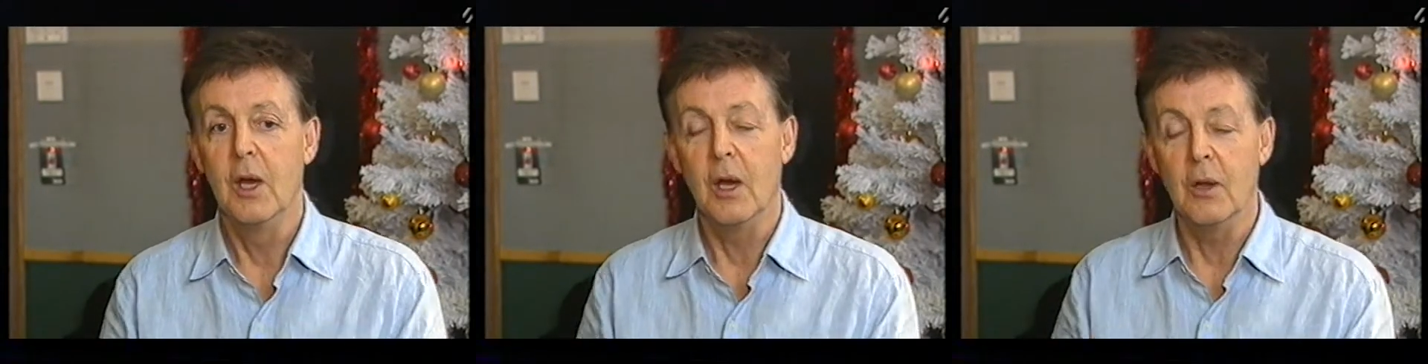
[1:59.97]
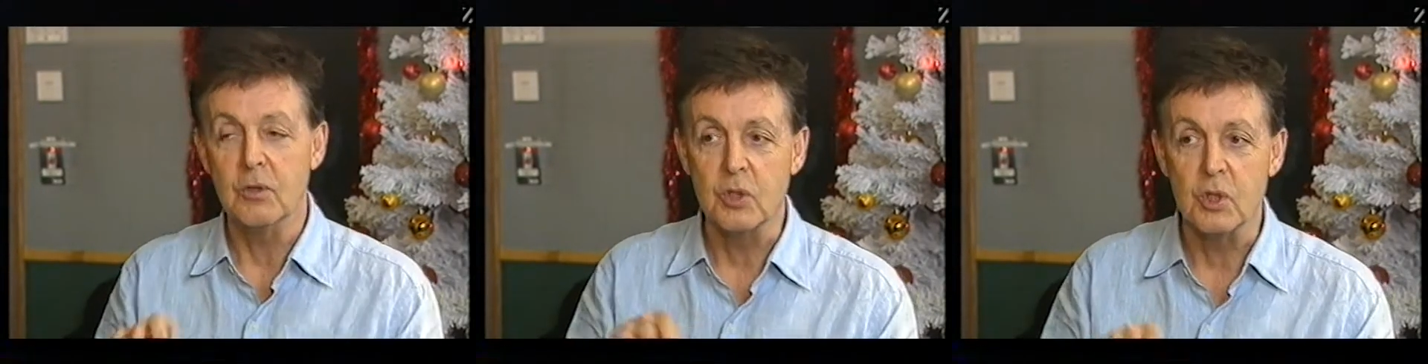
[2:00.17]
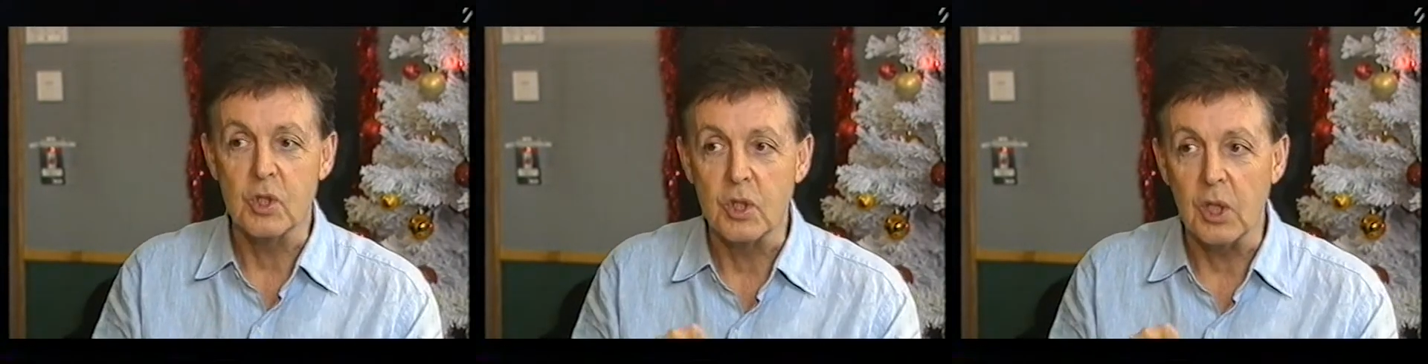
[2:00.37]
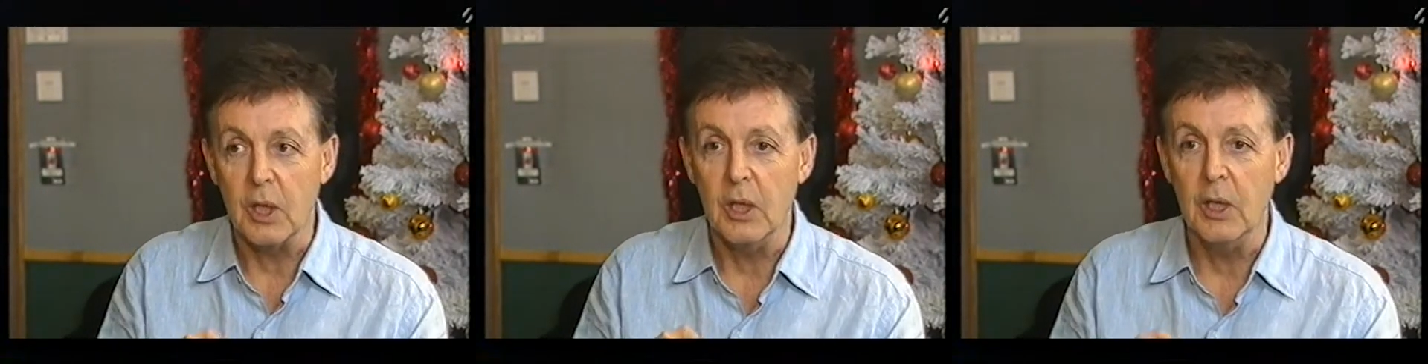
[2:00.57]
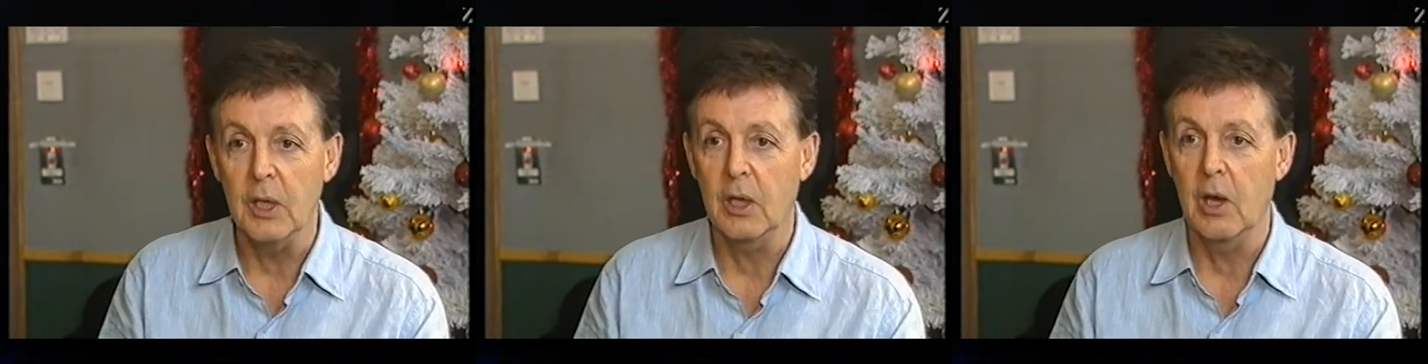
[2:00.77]
I was just
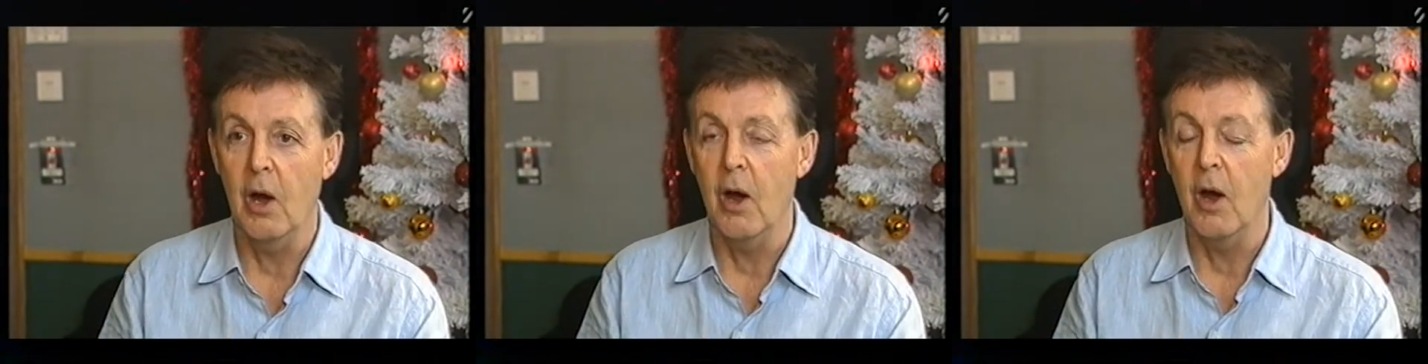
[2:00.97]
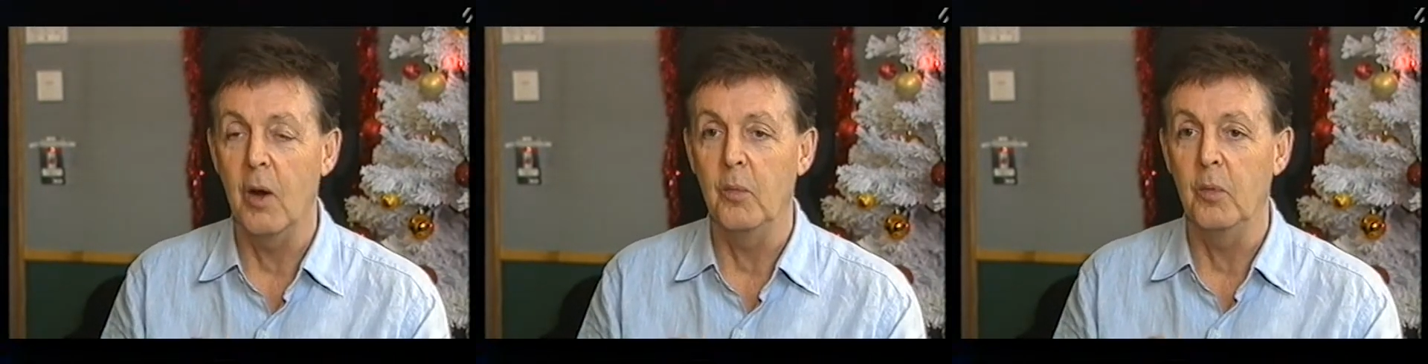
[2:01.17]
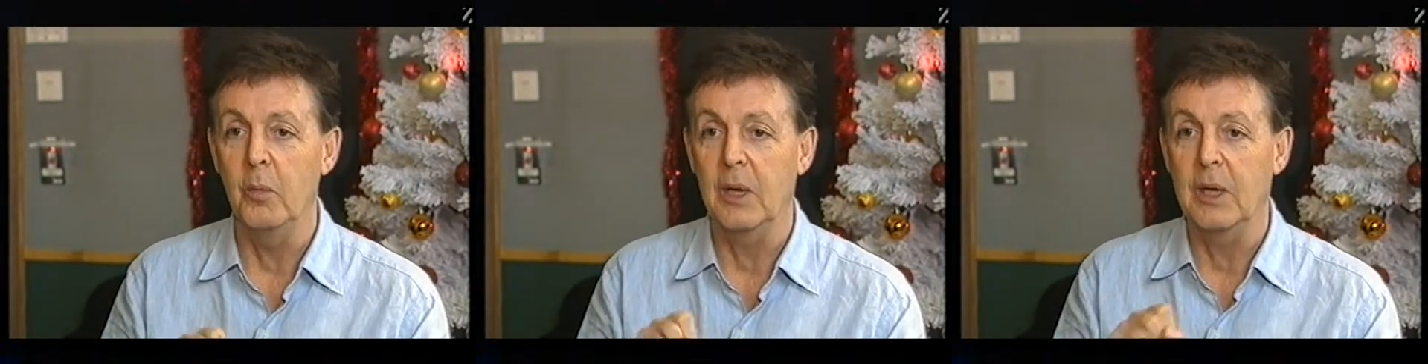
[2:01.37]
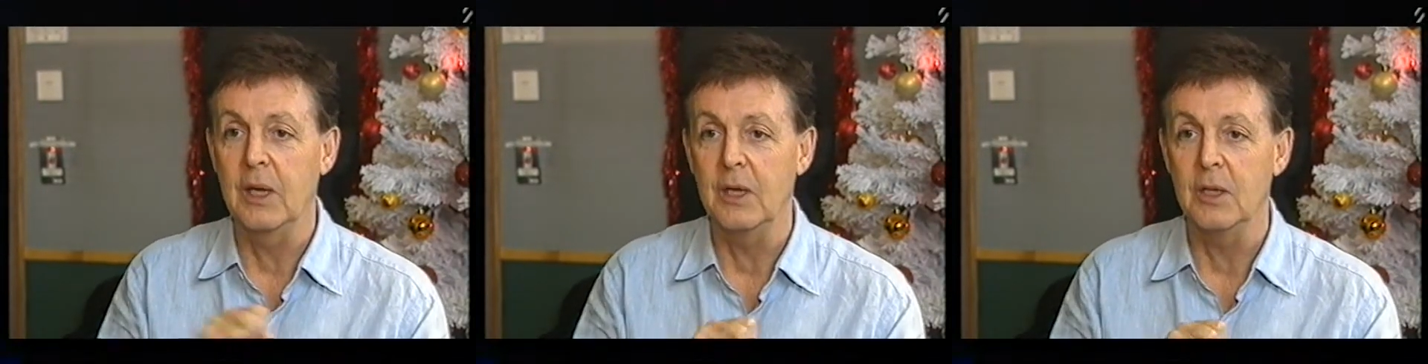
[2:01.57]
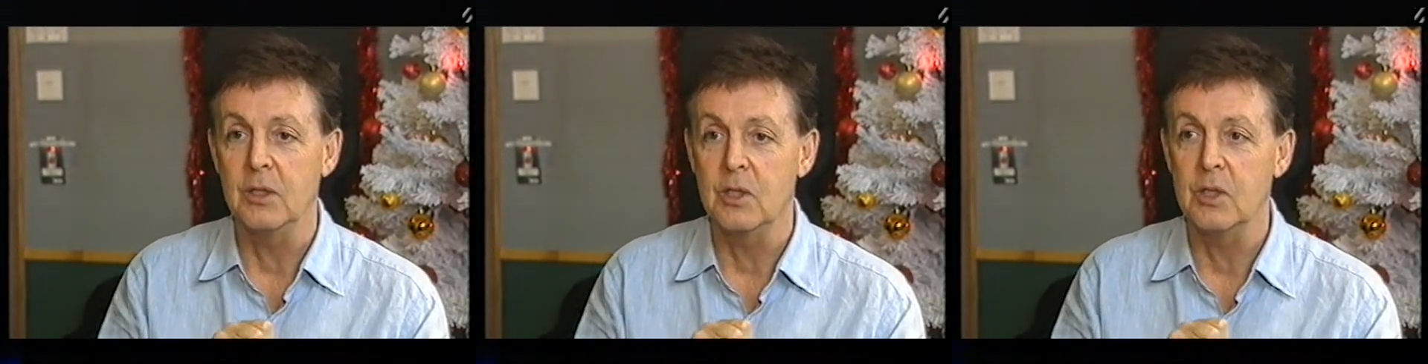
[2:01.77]
sitting in the car with my
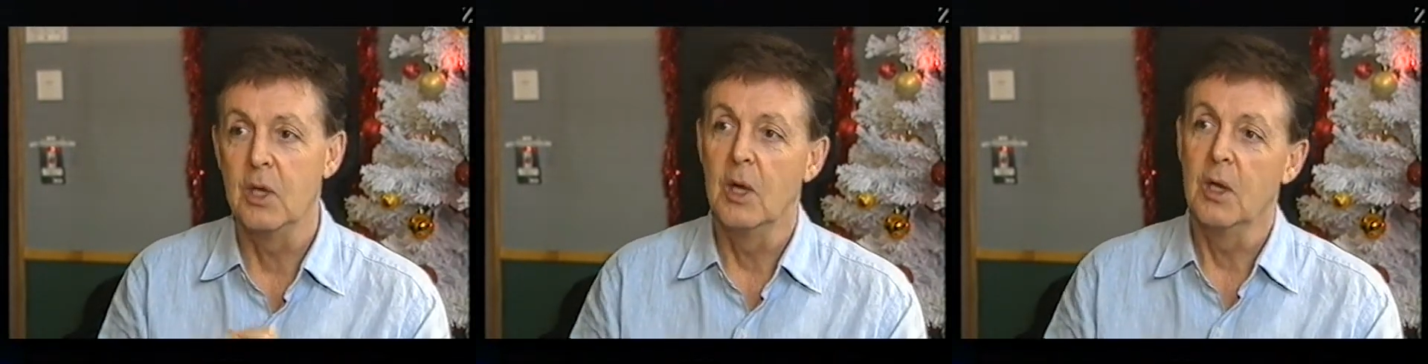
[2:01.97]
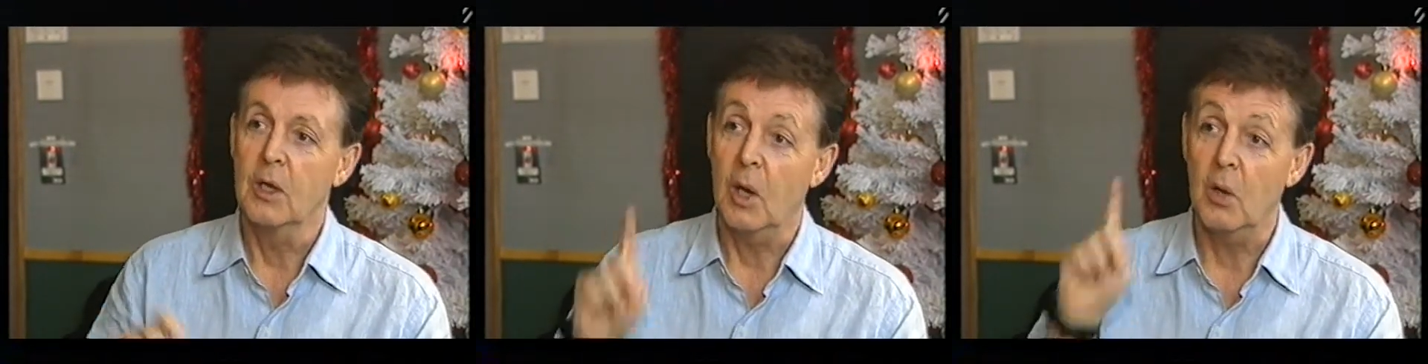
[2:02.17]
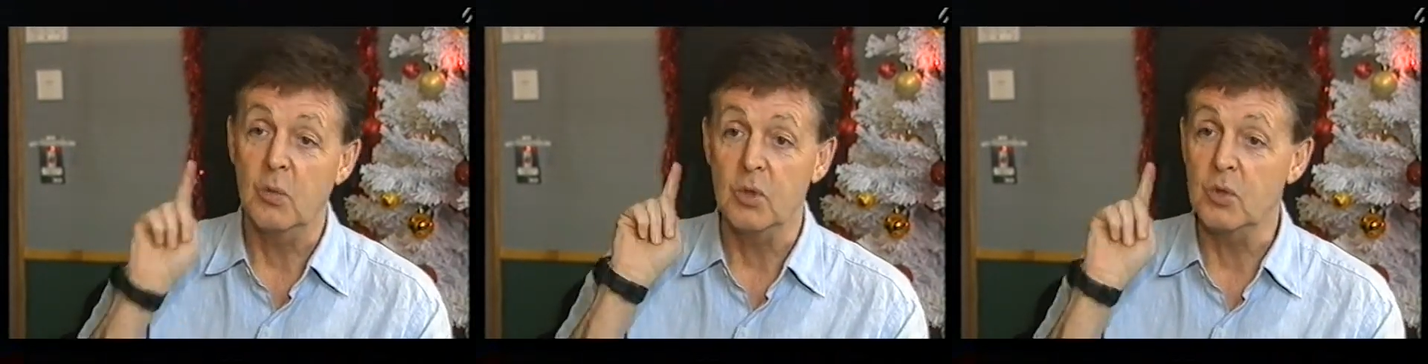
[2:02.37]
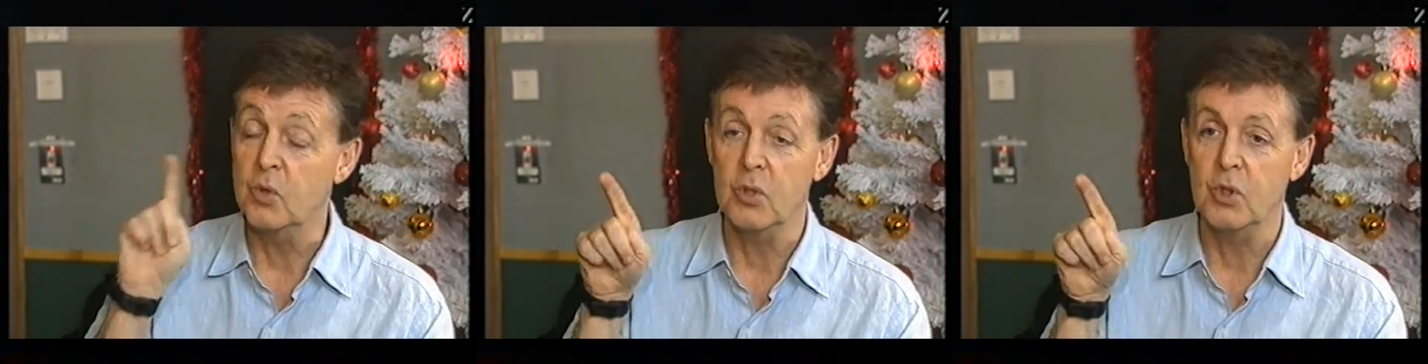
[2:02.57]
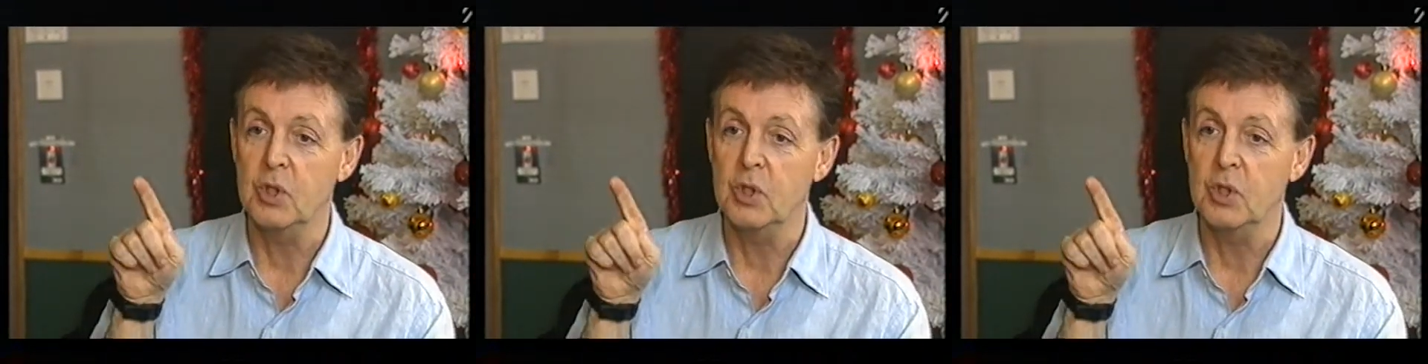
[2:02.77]
kids. I always used